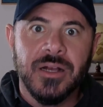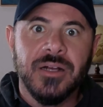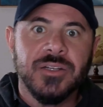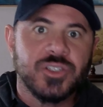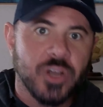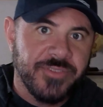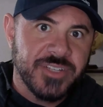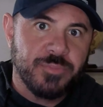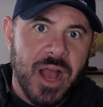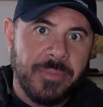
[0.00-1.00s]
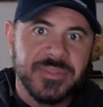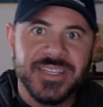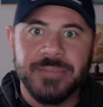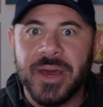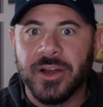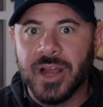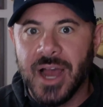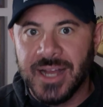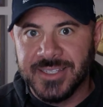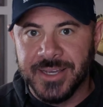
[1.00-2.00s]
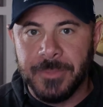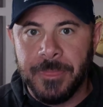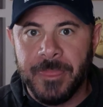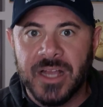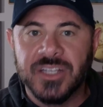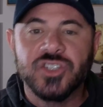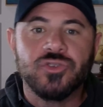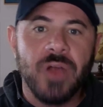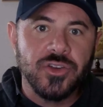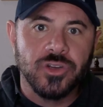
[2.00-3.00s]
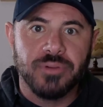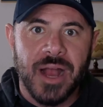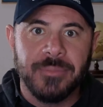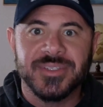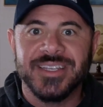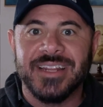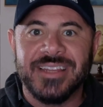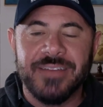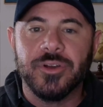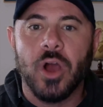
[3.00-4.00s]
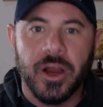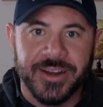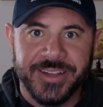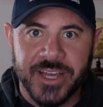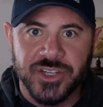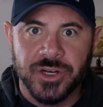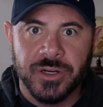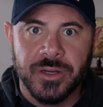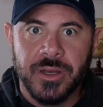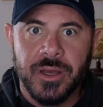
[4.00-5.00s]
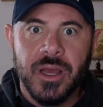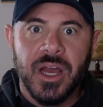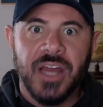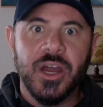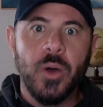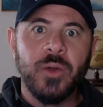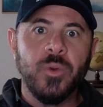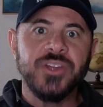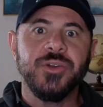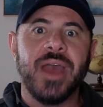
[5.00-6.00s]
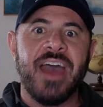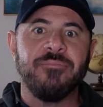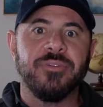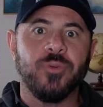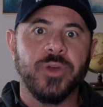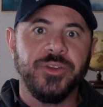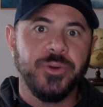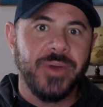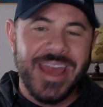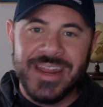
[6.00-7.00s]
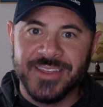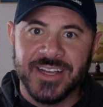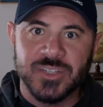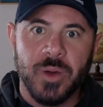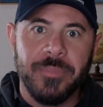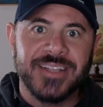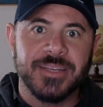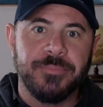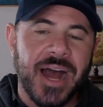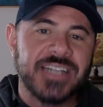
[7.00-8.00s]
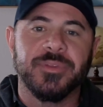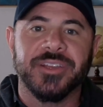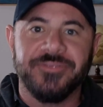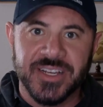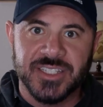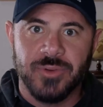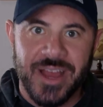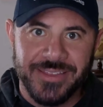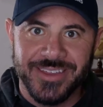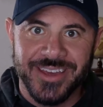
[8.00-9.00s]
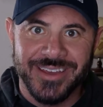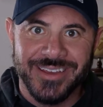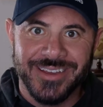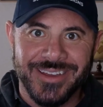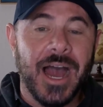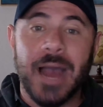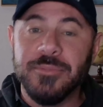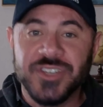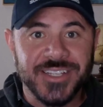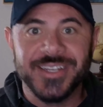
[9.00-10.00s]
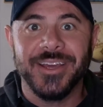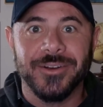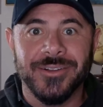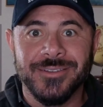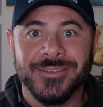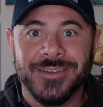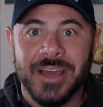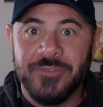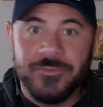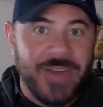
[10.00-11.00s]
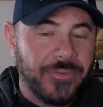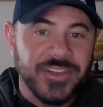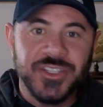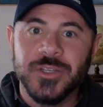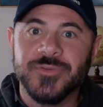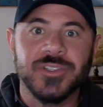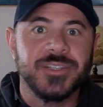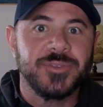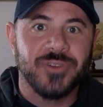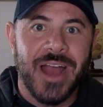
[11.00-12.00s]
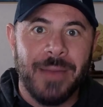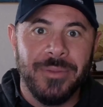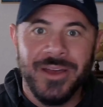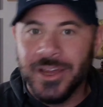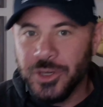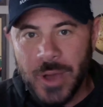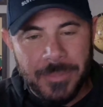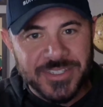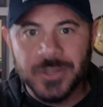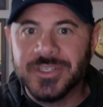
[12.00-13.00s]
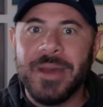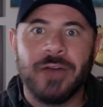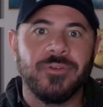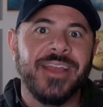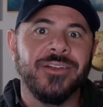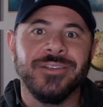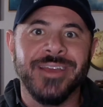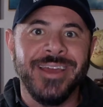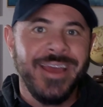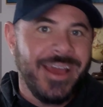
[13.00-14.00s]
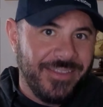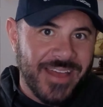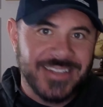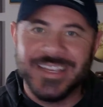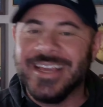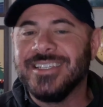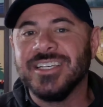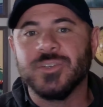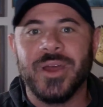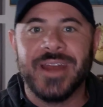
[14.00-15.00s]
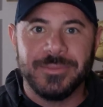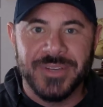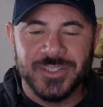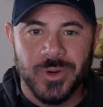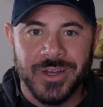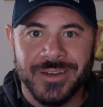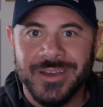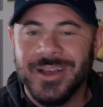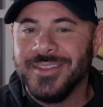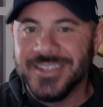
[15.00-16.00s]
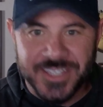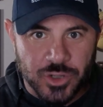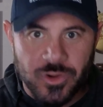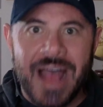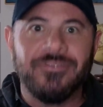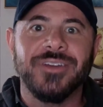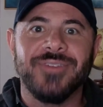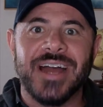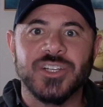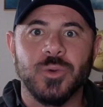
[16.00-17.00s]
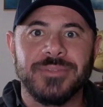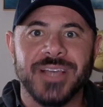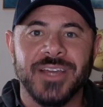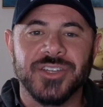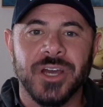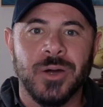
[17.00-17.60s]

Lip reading: Surface problems need better content. Structural problems need a different architecture. And knowing what you have before you do anything is what makes it possible to fix the right thing. I'm Justin Hinkle. If you found this useful, subscribe. New episodes come out regularly, and that's the easiest way not to miss one. This is the Travel Advisor Website Show.